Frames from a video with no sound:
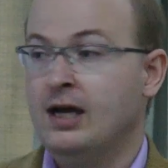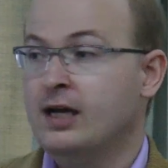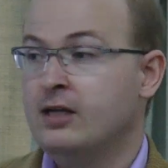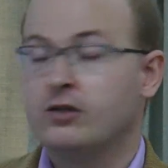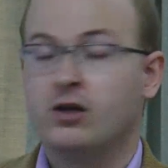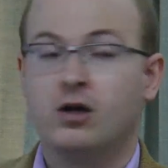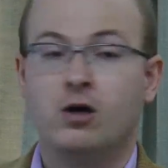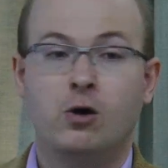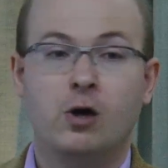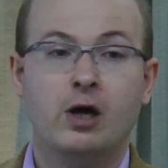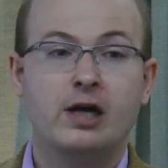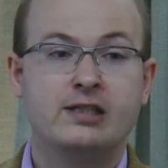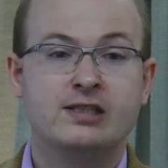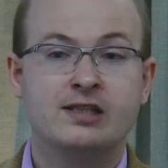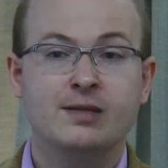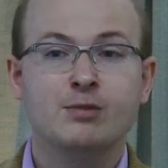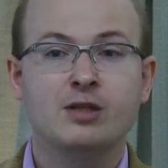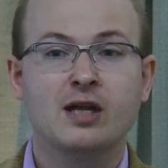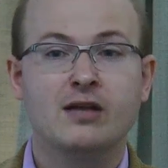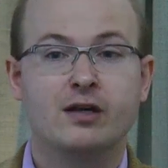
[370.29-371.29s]
So it
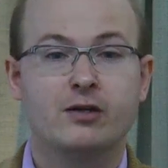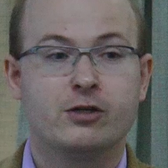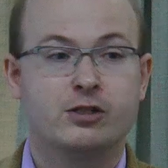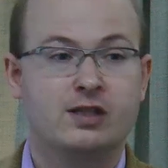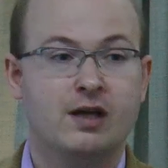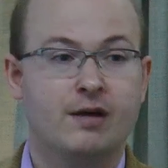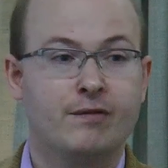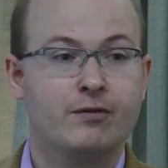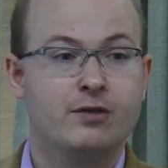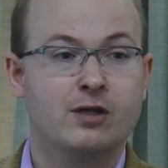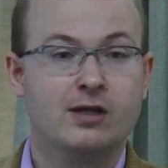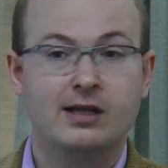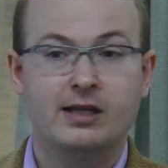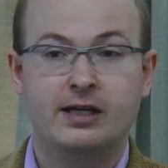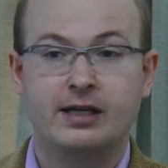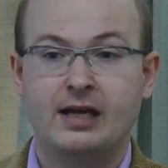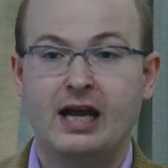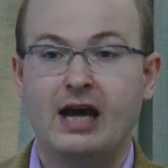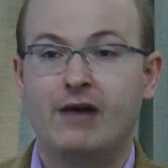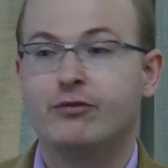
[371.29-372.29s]
seems that there is
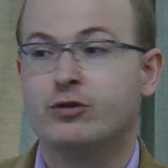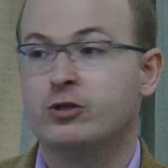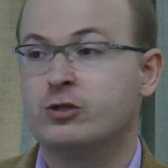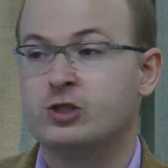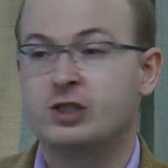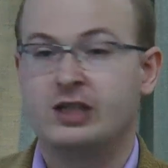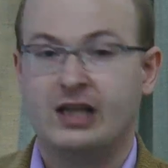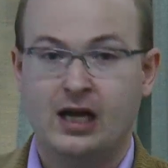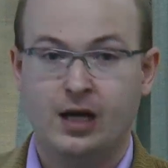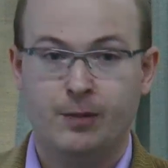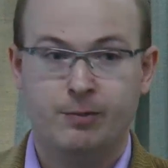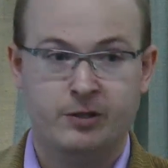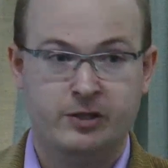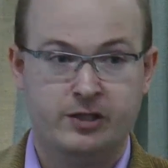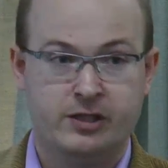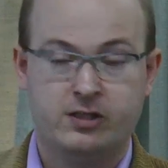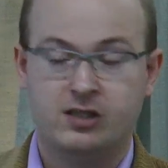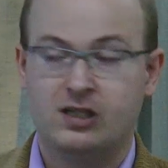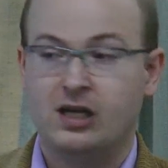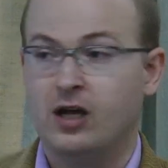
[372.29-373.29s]
definitely an evidence gap in
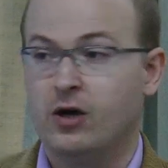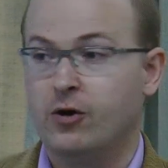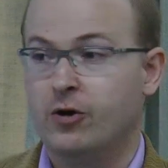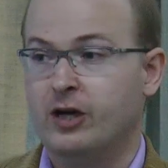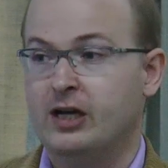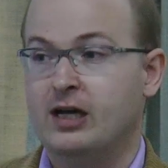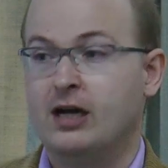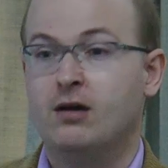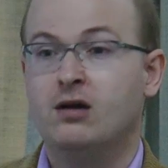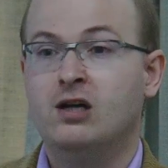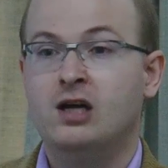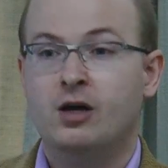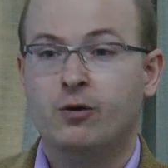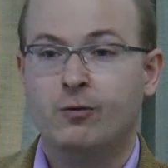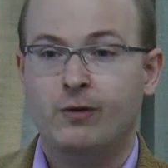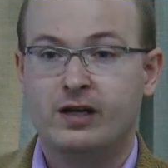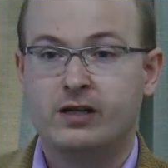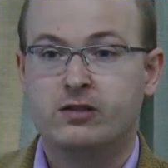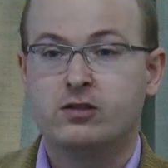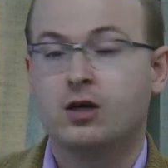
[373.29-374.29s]
this area
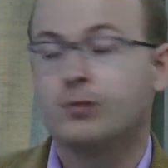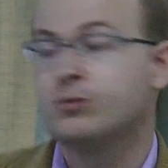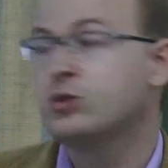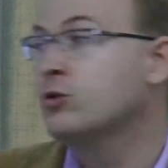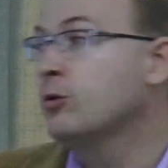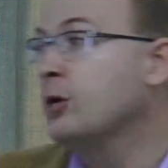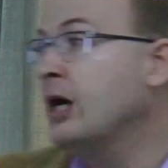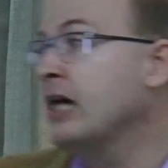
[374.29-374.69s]
when it comes to